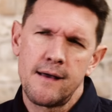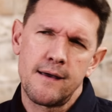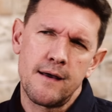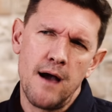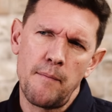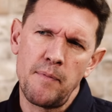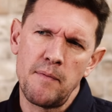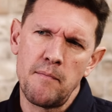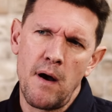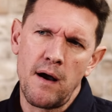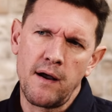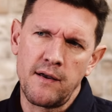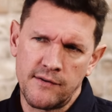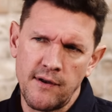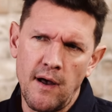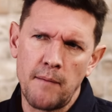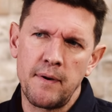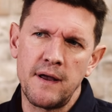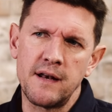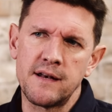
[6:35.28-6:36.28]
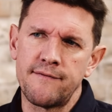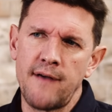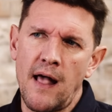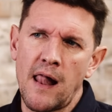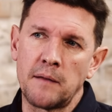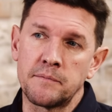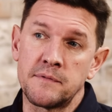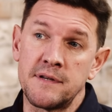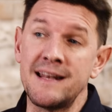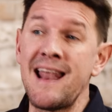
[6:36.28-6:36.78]
Carbon markets are being
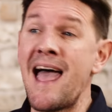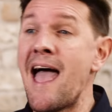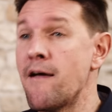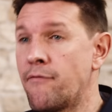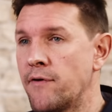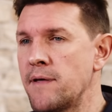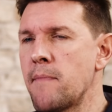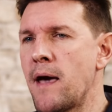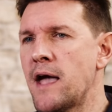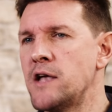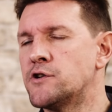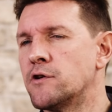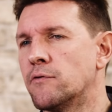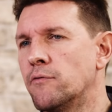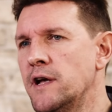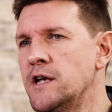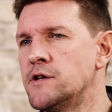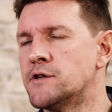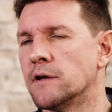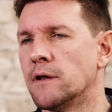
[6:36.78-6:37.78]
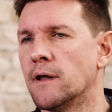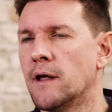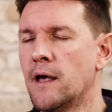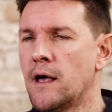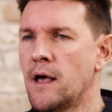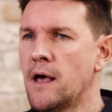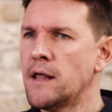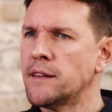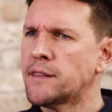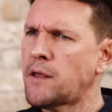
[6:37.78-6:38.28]
developed in every major region,
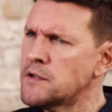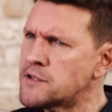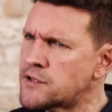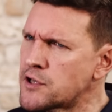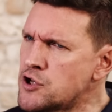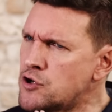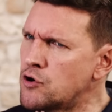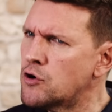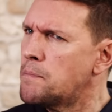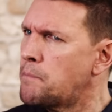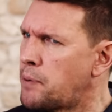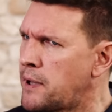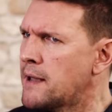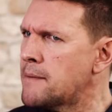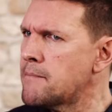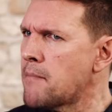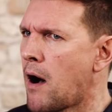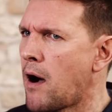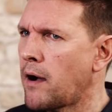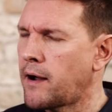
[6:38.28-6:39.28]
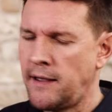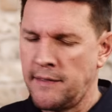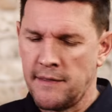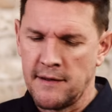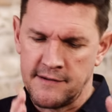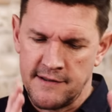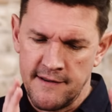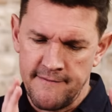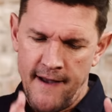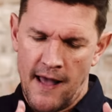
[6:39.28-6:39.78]
though it's the European market
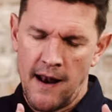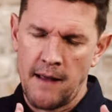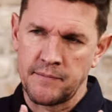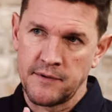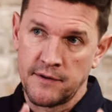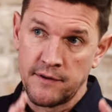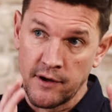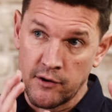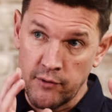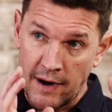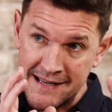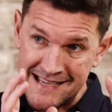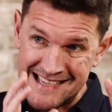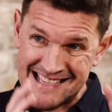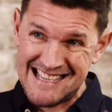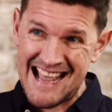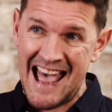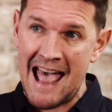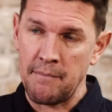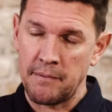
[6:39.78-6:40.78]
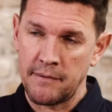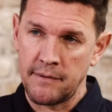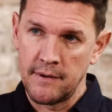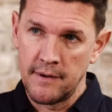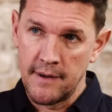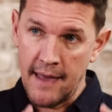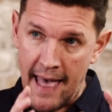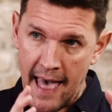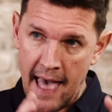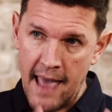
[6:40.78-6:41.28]
that's developed the greatest depth
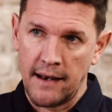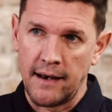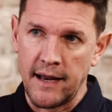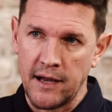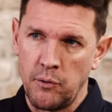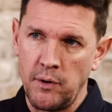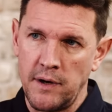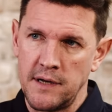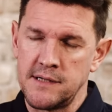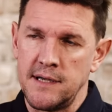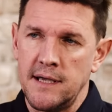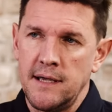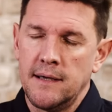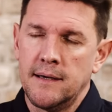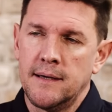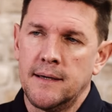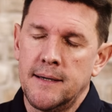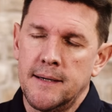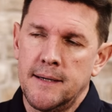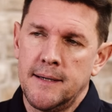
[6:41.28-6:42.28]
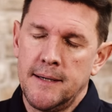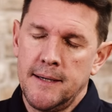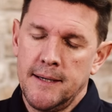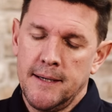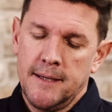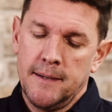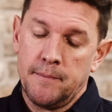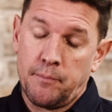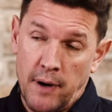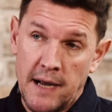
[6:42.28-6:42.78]
and liquidity.
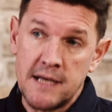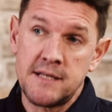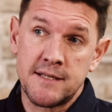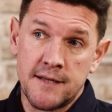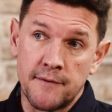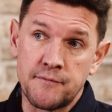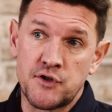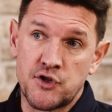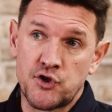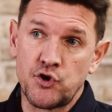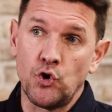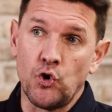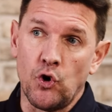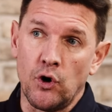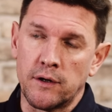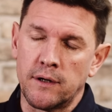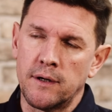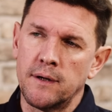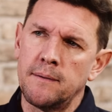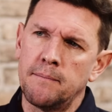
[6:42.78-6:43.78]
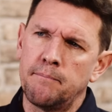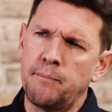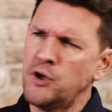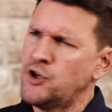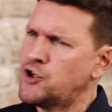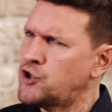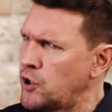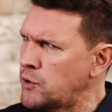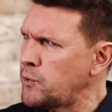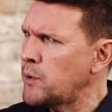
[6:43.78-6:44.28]
Prices have soared,
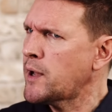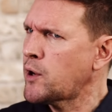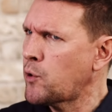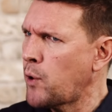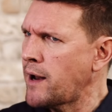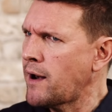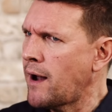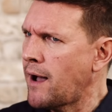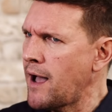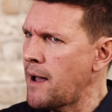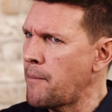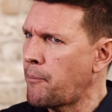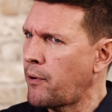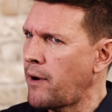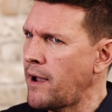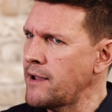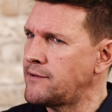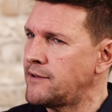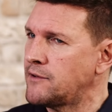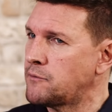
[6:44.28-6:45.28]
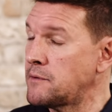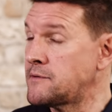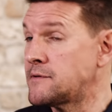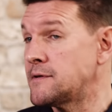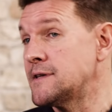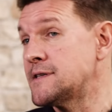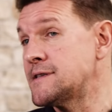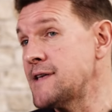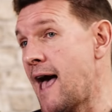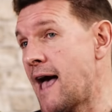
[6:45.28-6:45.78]
but should we equate higher prices with
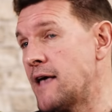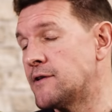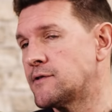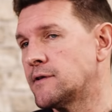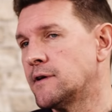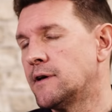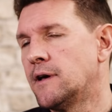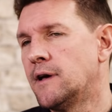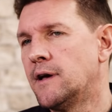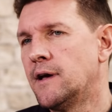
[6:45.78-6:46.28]
success?